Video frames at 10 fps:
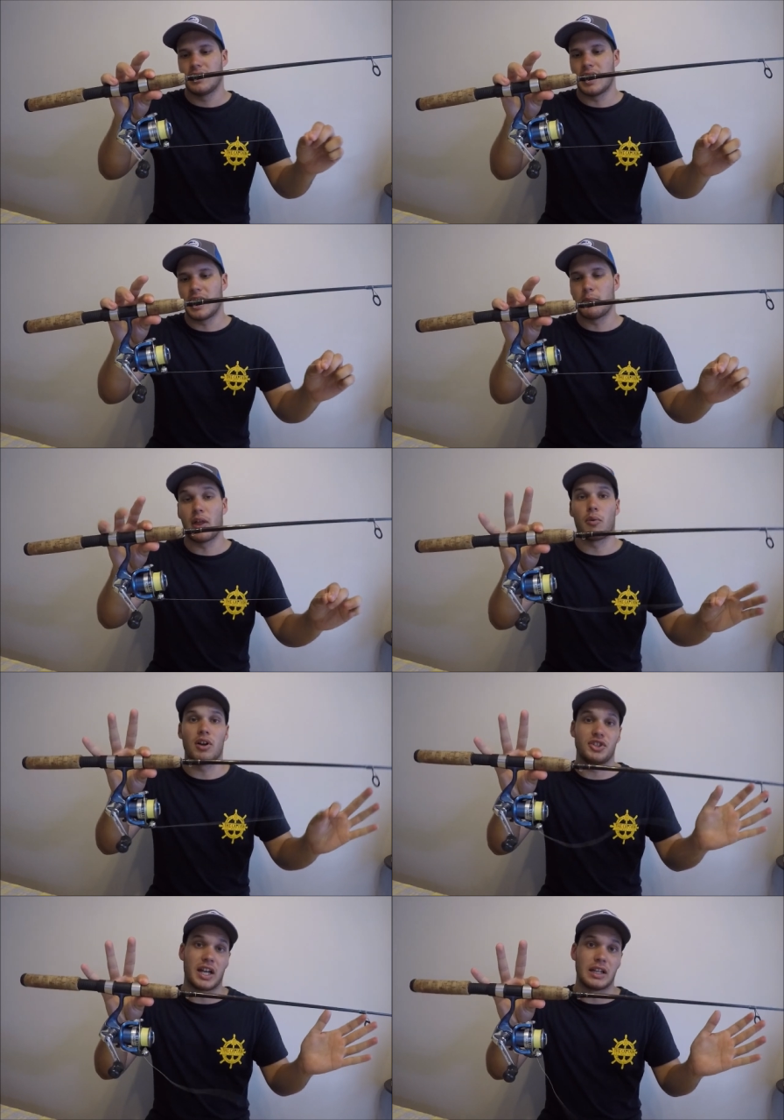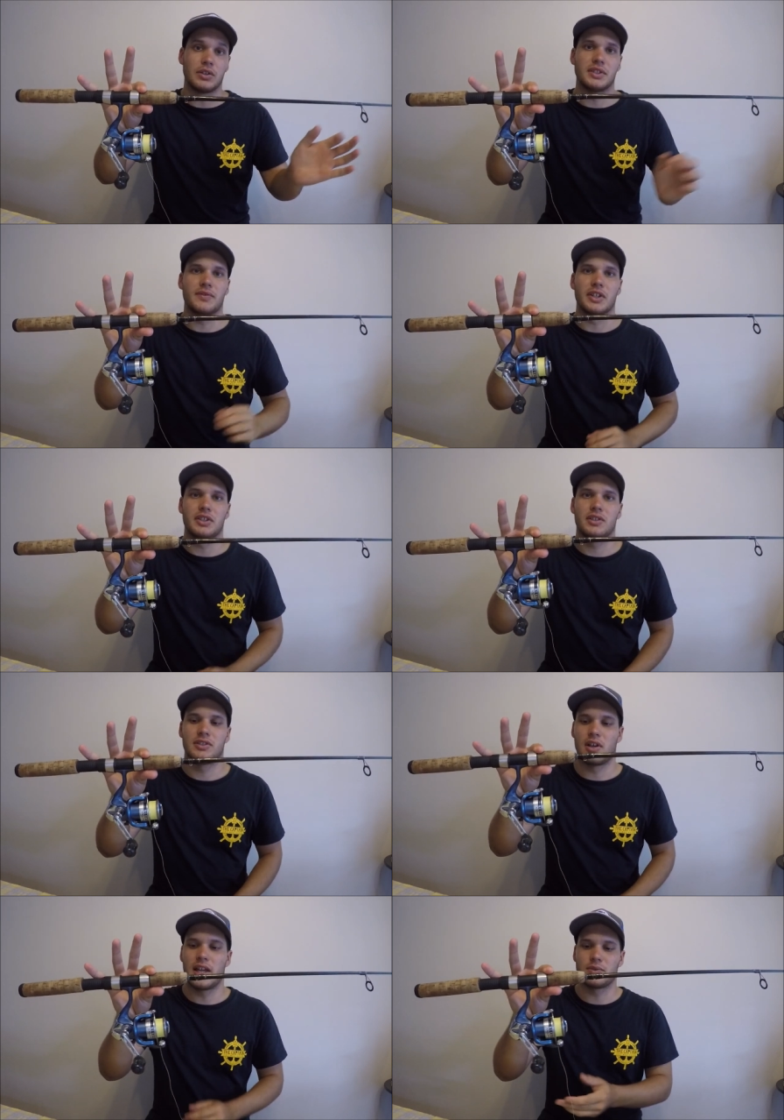um, otherwise you're going to lose fish.
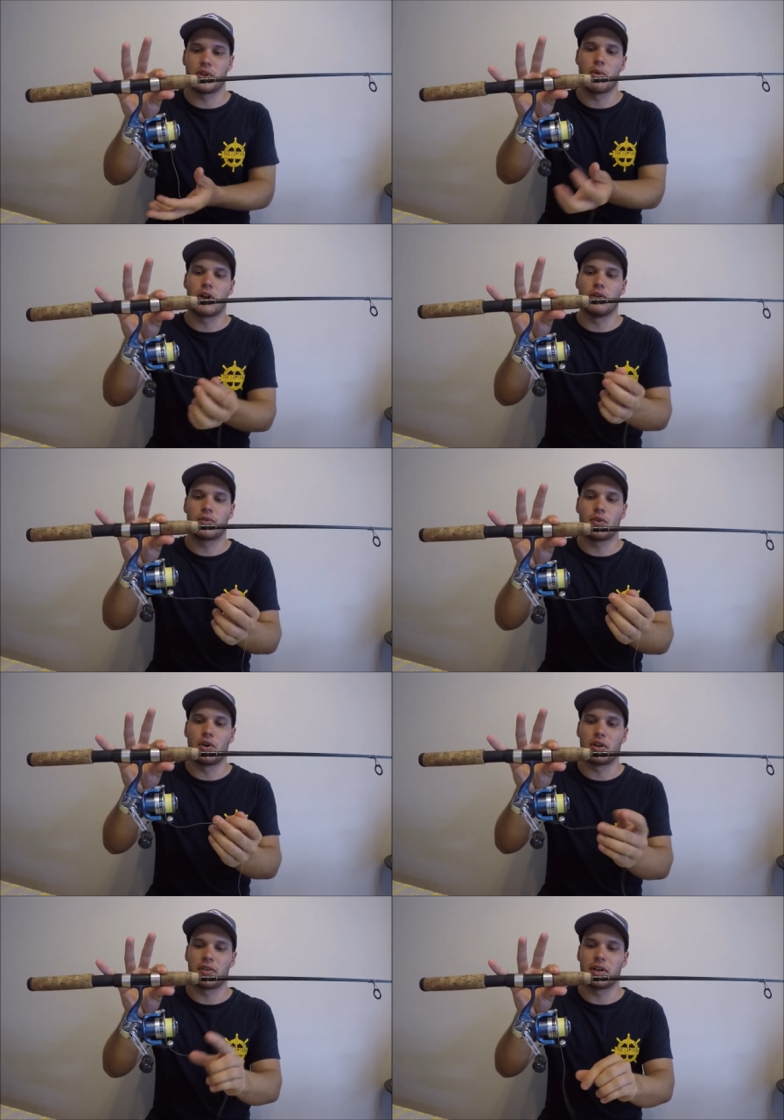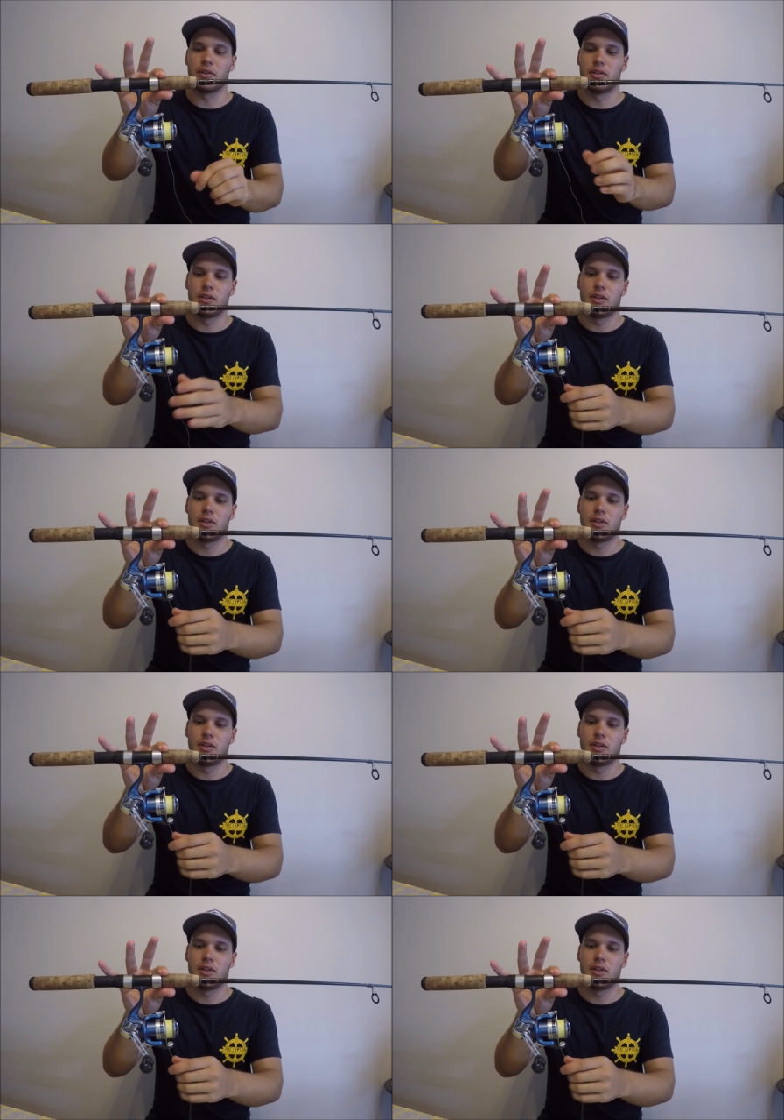So that's what you want to look for in a reel.